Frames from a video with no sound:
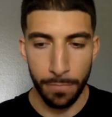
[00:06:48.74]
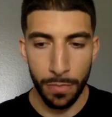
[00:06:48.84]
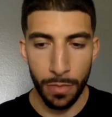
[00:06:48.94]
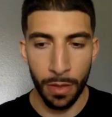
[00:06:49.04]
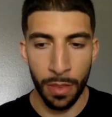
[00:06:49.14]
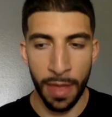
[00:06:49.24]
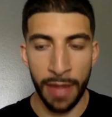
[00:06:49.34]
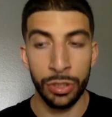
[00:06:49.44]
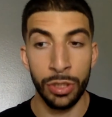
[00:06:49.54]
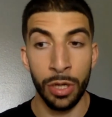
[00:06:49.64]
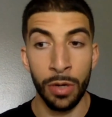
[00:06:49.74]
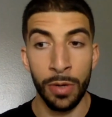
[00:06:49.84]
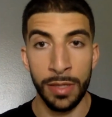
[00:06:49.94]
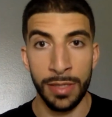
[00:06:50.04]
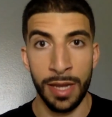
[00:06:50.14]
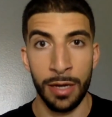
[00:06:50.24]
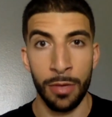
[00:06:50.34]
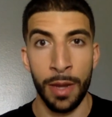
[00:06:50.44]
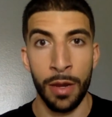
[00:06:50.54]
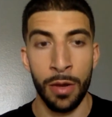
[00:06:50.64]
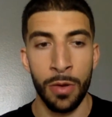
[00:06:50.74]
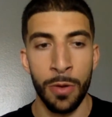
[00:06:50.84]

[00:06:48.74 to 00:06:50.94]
That show in Sacramento,